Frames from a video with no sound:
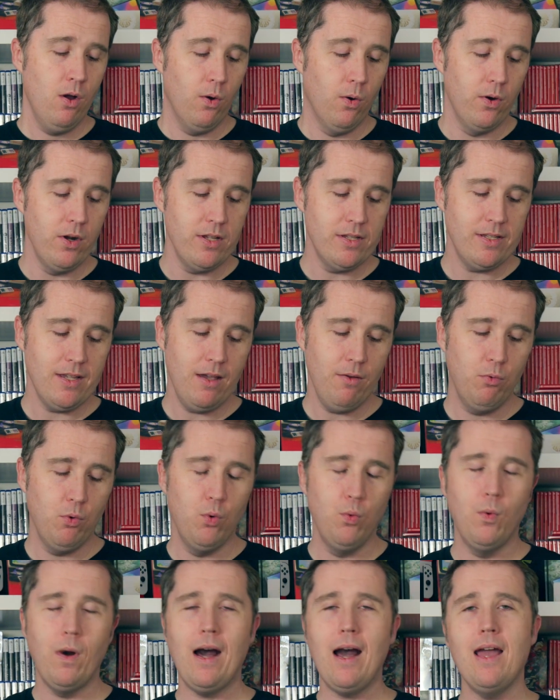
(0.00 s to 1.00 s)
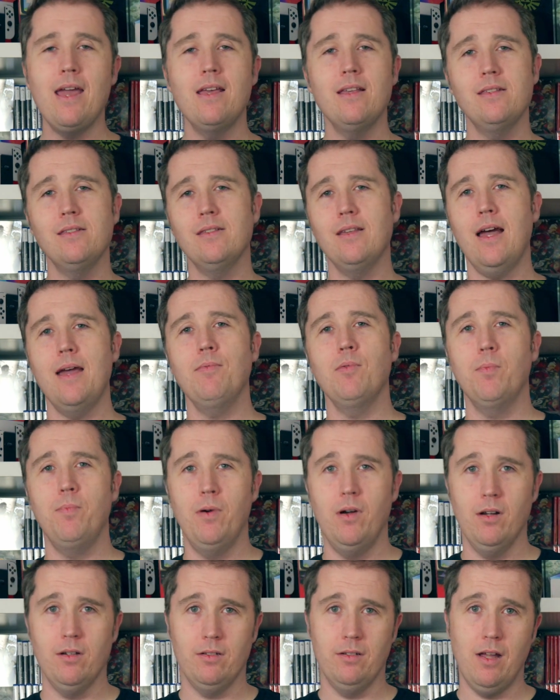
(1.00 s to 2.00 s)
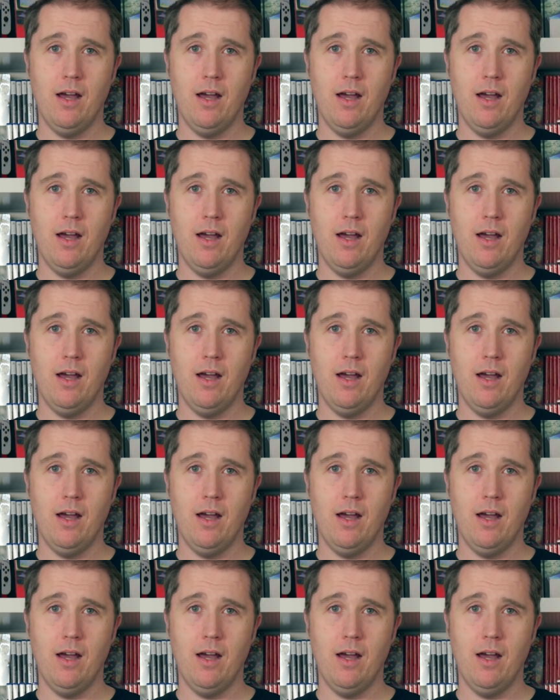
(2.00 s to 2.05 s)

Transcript: Or you say, well, why is Cyberpunk